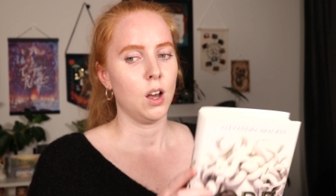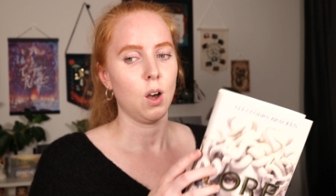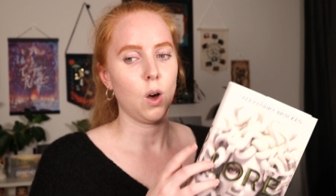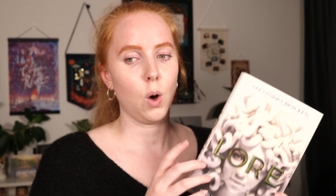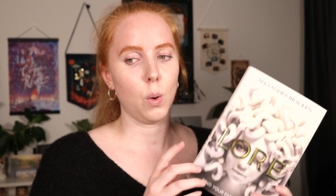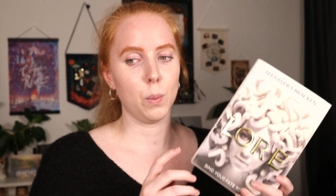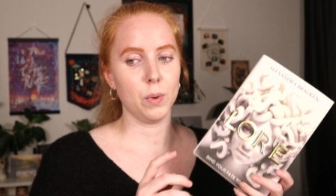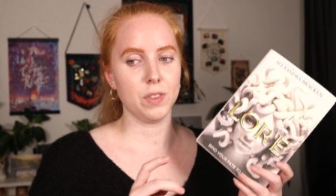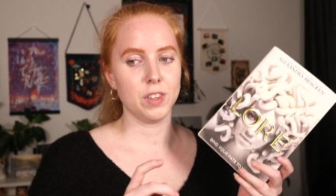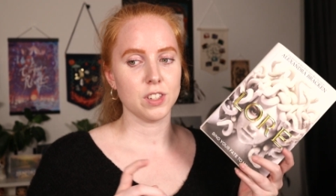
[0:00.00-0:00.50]

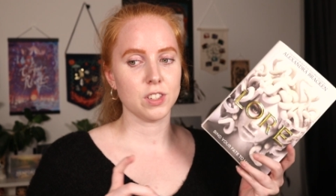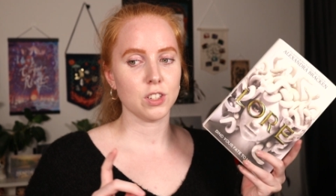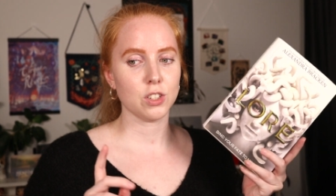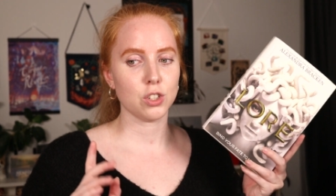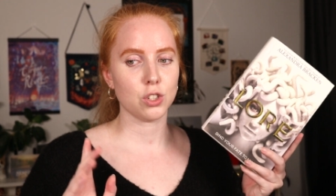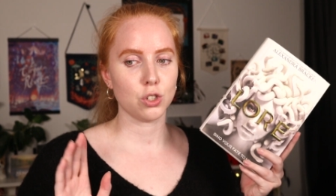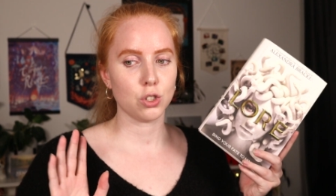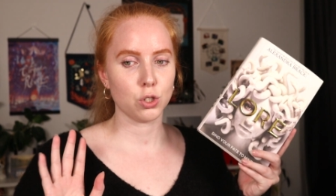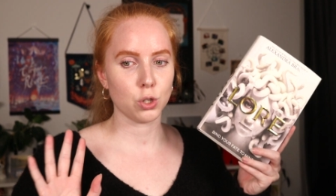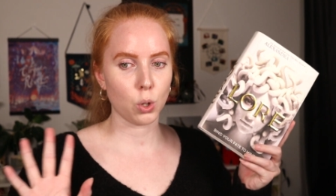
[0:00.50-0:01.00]
Oh, but this is
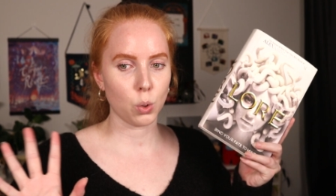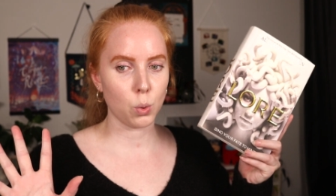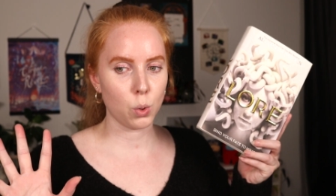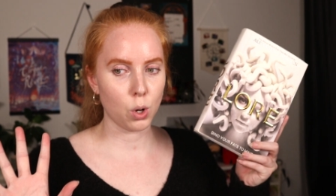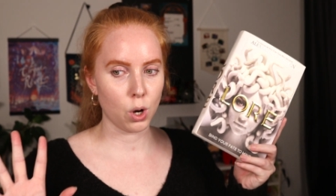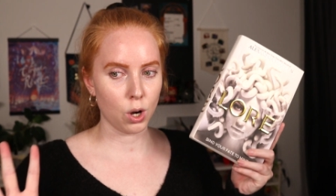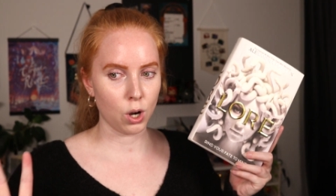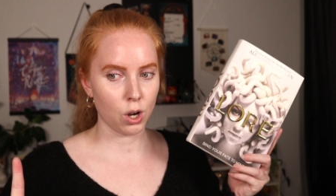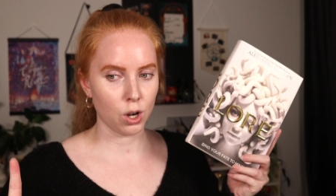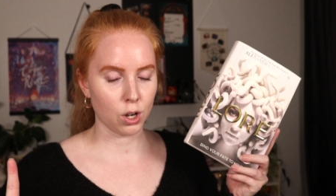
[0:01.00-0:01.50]
so
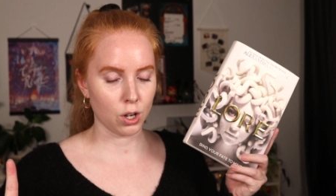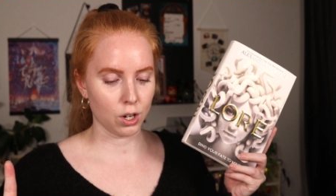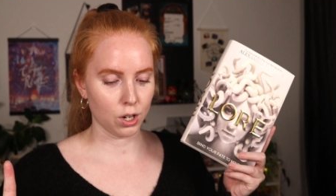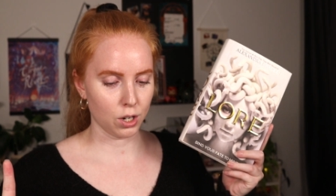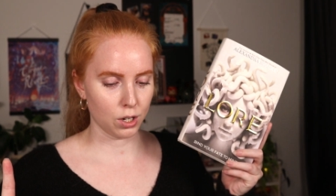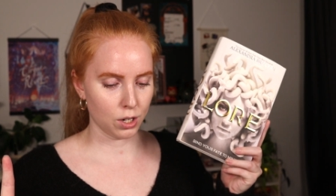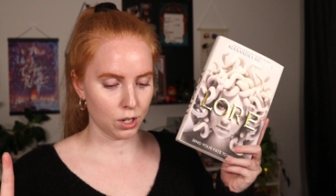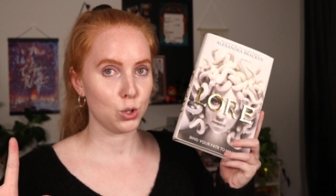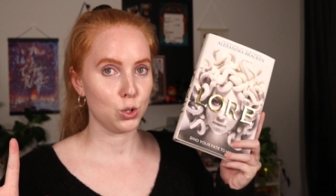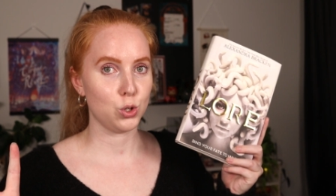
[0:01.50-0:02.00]

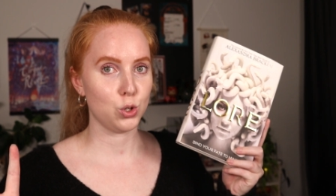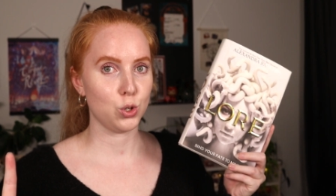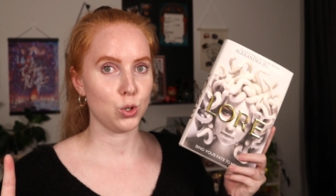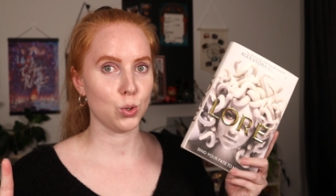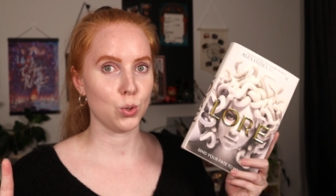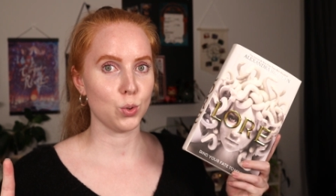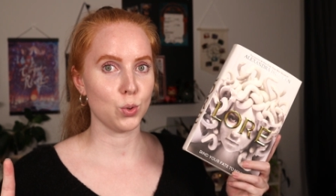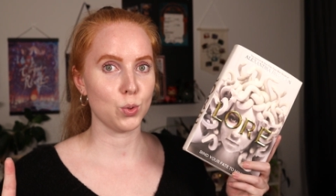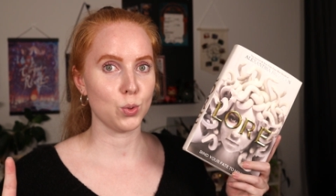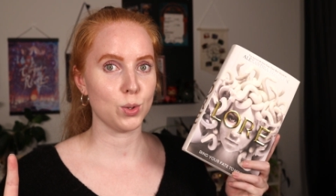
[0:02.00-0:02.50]
hard
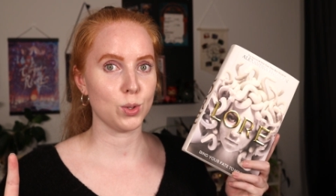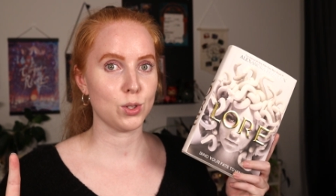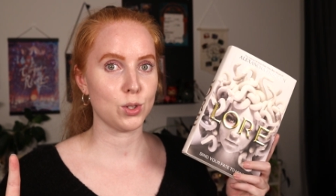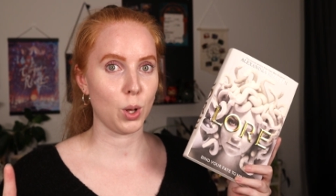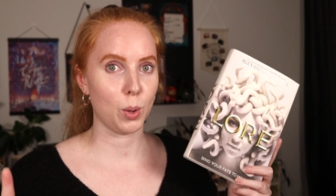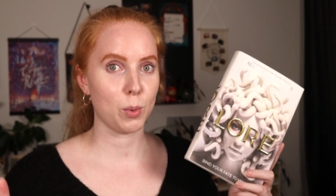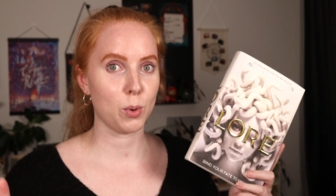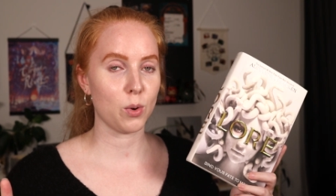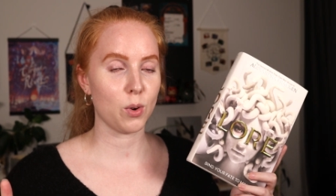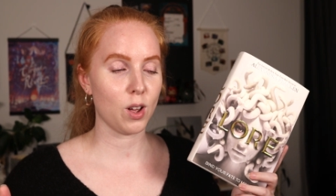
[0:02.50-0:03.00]
to
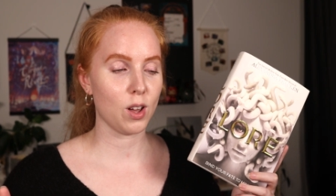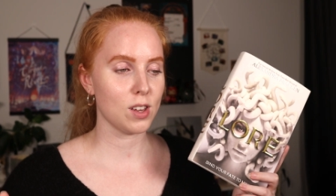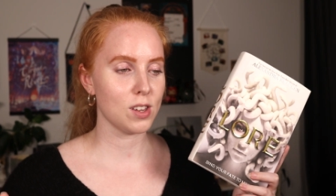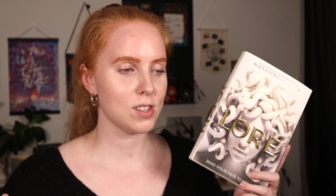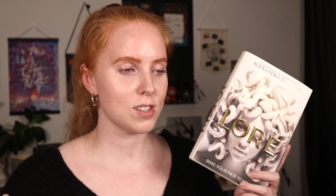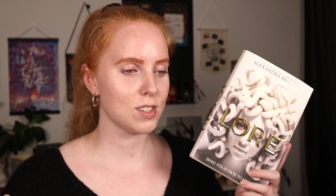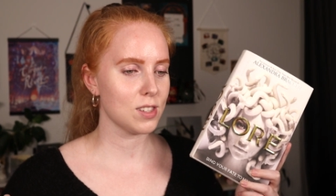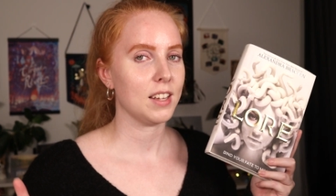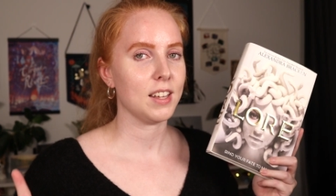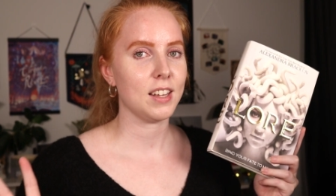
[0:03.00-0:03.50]

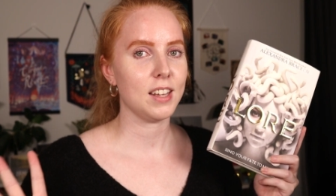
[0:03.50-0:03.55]
summarize.